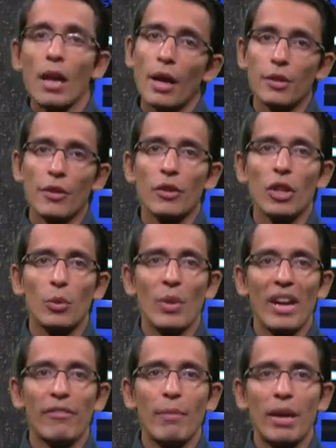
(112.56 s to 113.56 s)
Another good
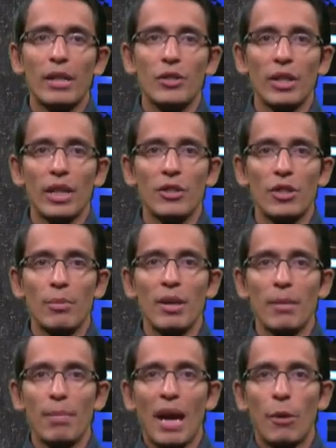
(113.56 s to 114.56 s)
way of managing
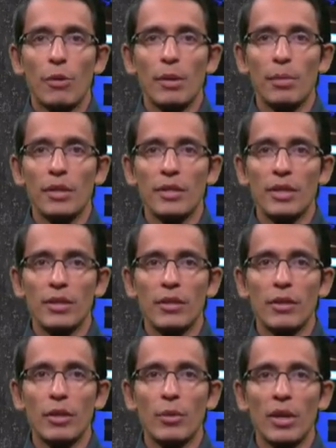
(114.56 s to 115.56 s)
intermittent power inputs into
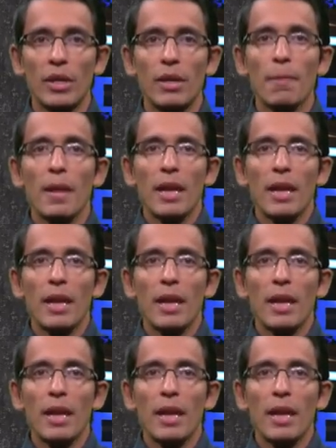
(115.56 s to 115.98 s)
the grid